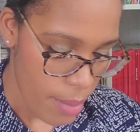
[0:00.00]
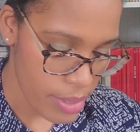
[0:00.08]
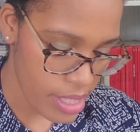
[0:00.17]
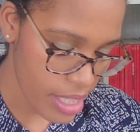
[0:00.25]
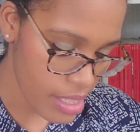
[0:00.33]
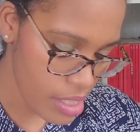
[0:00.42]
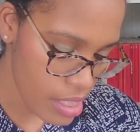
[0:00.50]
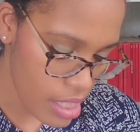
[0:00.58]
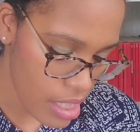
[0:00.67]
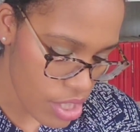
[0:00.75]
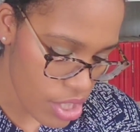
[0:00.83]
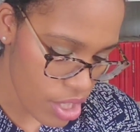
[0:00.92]
because to
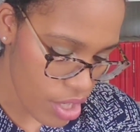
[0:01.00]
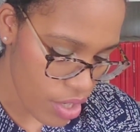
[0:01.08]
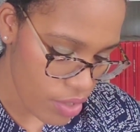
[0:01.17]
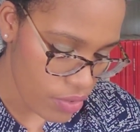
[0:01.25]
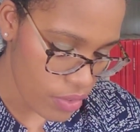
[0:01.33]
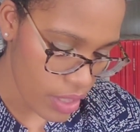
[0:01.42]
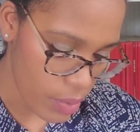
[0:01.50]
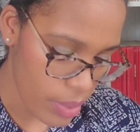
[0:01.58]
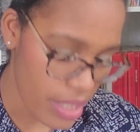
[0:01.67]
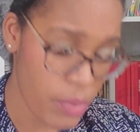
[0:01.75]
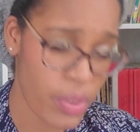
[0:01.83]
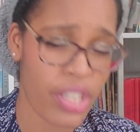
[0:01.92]
each their own, and
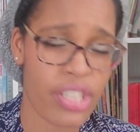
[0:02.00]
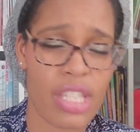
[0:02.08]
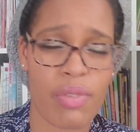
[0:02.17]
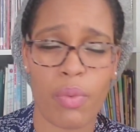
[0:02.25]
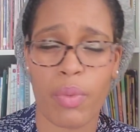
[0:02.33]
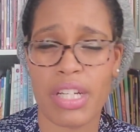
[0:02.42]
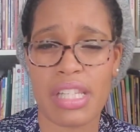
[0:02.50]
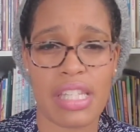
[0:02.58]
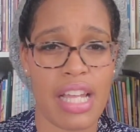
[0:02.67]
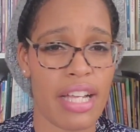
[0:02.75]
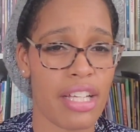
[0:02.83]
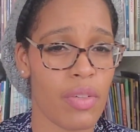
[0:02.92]
what works for one's
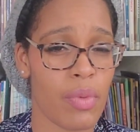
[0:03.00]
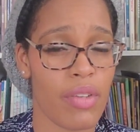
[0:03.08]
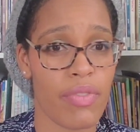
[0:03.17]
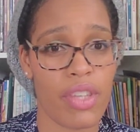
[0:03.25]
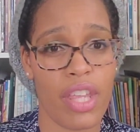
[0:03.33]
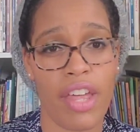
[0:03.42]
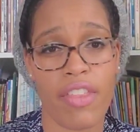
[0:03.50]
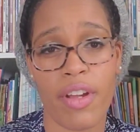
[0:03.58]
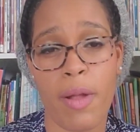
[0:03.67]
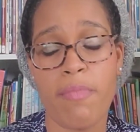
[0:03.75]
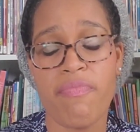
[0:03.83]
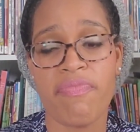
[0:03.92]
not going to work for the
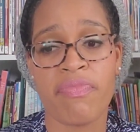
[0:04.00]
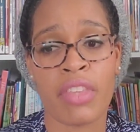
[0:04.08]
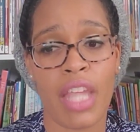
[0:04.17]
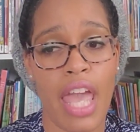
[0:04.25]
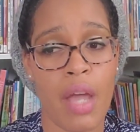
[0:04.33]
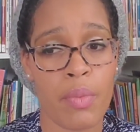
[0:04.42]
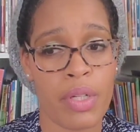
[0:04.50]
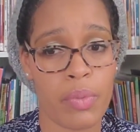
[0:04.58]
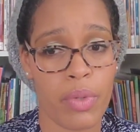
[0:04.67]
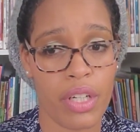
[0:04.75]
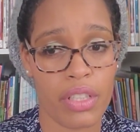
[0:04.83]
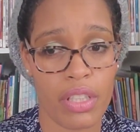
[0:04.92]
other, and what
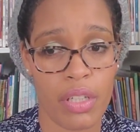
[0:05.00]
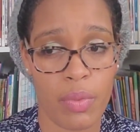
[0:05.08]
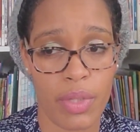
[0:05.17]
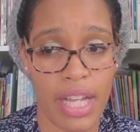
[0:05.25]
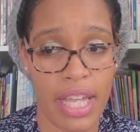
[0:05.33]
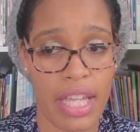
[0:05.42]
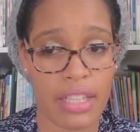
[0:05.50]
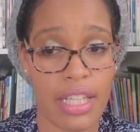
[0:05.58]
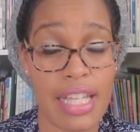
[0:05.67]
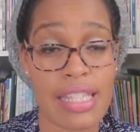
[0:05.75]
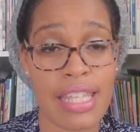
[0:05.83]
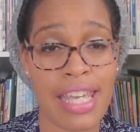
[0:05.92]
worked when I had
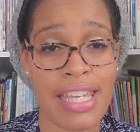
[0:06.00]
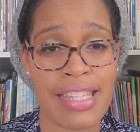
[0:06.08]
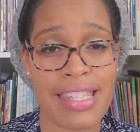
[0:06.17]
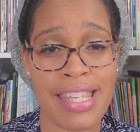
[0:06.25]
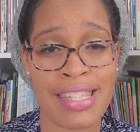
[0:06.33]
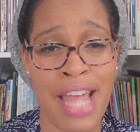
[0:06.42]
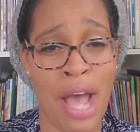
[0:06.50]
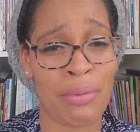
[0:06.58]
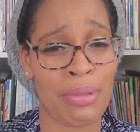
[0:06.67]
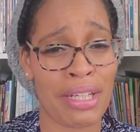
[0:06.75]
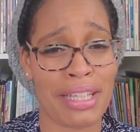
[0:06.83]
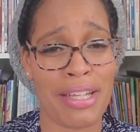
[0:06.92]
less kids is not
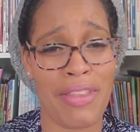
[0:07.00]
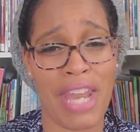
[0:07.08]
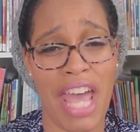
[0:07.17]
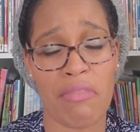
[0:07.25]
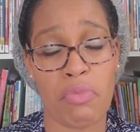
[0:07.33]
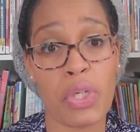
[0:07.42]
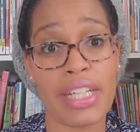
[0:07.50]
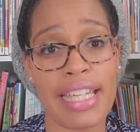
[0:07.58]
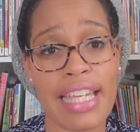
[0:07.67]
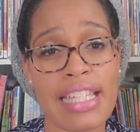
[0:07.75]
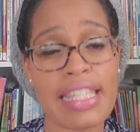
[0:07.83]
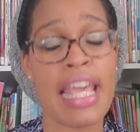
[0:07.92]
working now that I have more
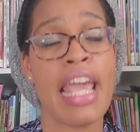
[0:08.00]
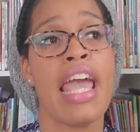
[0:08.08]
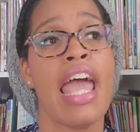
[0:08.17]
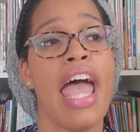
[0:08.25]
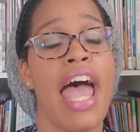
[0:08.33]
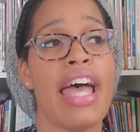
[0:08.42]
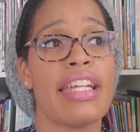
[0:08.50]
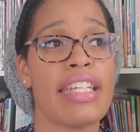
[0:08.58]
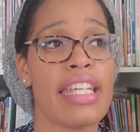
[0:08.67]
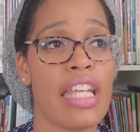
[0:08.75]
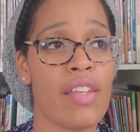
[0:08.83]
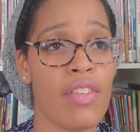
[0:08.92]
kids.
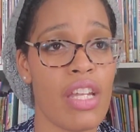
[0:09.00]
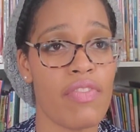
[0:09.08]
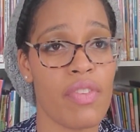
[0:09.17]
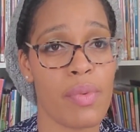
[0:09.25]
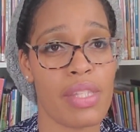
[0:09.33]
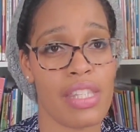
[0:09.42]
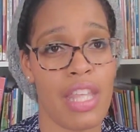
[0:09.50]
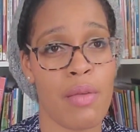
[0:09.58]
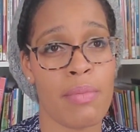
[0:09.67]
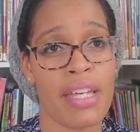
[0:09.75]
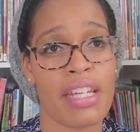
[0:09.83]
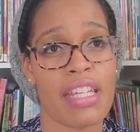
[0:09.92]
And even if it was the same
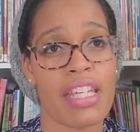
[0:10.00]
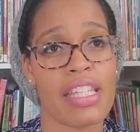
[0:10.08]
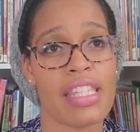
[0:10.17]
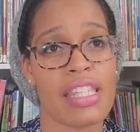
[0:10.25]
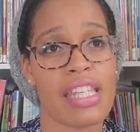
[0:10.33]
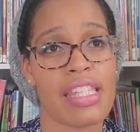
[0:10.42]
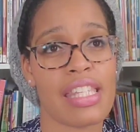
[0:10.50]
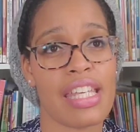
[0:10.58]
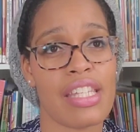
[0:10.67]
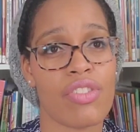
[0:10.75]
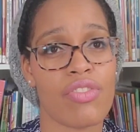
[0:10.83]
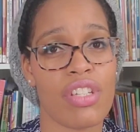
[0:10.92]
amount of kids, these
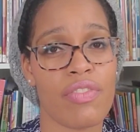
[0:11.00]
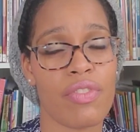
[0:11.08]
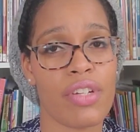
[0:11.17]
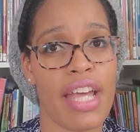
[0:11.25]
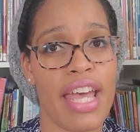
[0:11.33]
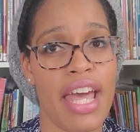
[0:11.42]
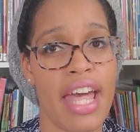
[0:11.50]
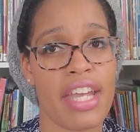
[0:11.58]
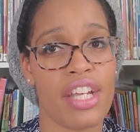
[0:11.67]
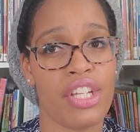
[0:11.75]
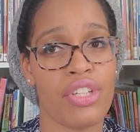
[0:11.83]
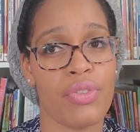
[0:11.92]
kids are different. I
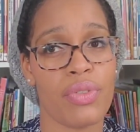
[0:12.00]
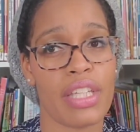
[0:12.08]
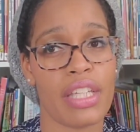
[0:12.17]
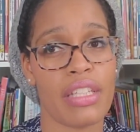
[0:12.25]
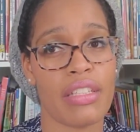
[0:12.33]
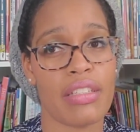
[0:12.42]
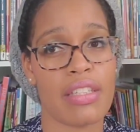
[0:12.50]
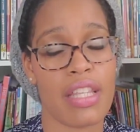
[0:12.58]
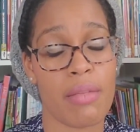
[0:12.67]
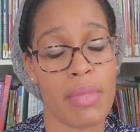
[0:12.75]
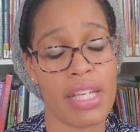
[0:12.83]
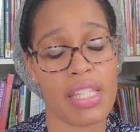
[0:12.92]
added a new kid to
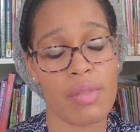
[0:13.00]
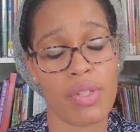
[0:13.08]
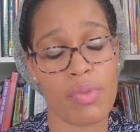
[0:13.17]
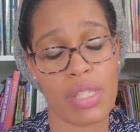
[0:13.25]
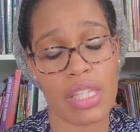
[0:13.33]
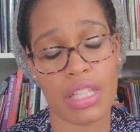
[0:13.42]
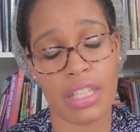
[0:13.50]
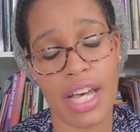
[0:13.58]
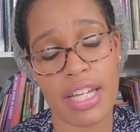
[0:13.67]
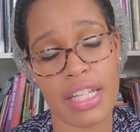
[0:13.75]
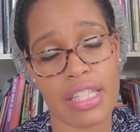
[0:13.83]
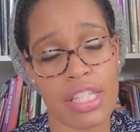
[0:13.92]
the mix, which was
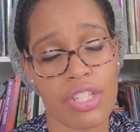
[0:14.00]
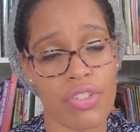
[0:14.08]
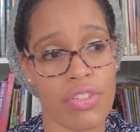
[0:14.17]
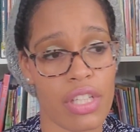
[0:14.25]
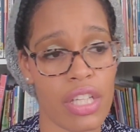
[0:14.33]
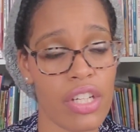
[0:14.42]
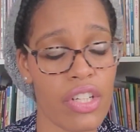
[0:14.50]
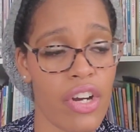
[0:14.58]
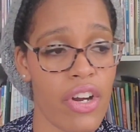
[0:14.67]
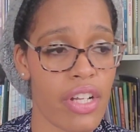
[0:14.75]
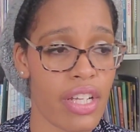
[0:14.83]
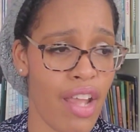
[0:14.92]
Kalani, teaching her
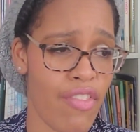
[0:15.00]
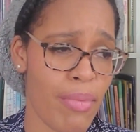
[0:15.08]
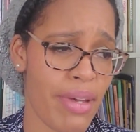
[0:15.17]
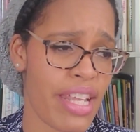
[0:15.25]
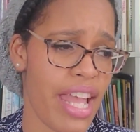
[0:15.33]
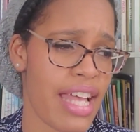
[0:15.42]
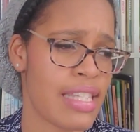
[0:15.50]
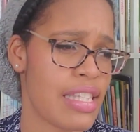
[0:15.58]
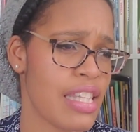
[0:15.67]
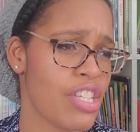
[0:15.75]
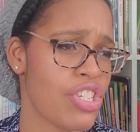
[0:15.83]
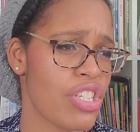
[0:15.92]
kindergarten. Everybody has
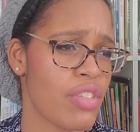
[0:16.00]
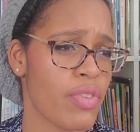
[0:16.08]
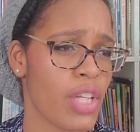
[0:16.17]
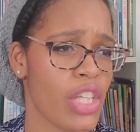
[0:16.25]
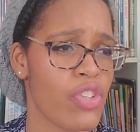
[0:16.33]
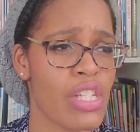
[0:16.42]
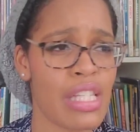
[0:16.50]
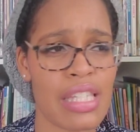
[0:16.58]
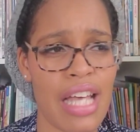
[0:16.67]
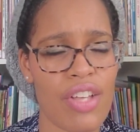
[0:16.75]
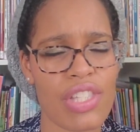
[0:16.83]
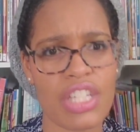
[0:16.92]
such a different learning
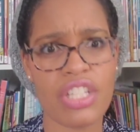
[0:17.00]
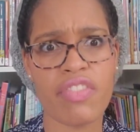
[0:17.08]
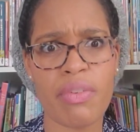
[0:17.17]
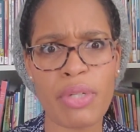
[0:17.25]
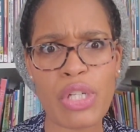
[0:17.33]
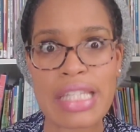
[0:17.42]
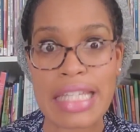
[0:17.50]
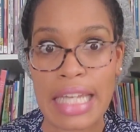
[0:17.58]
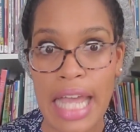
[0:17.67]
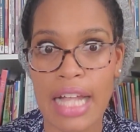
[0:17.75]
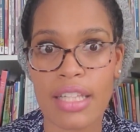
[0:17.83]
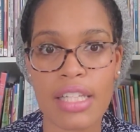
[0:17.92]
style, such a different
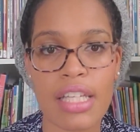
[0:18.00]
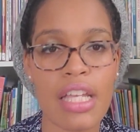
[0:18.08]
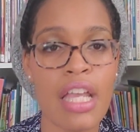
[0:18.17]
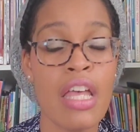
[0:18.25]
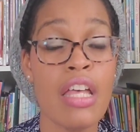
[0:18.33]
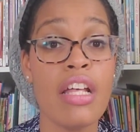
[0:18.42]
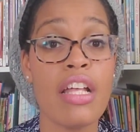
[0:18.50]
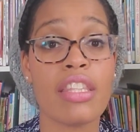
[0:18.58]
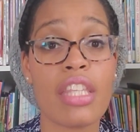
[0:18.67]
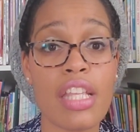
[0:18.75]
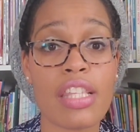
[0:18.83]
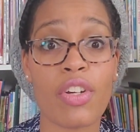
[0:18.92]
personality.
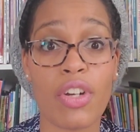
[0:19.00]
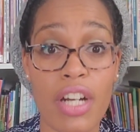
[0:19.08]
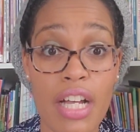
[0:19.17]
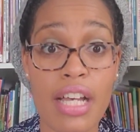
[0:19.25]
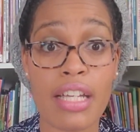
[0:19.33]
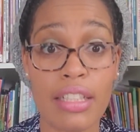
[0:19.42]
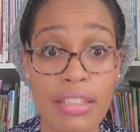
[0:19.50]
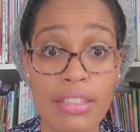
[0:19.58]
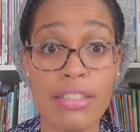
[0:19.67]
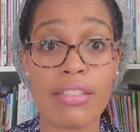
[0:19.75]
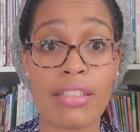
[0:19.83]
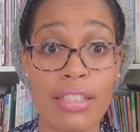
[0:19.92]
These are high
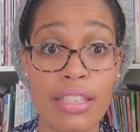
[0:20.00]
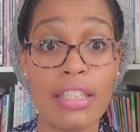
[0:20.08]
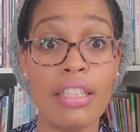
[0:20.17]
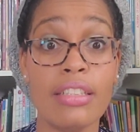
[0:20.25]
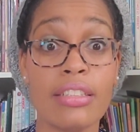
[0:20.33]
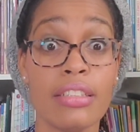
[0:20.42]
energy kids.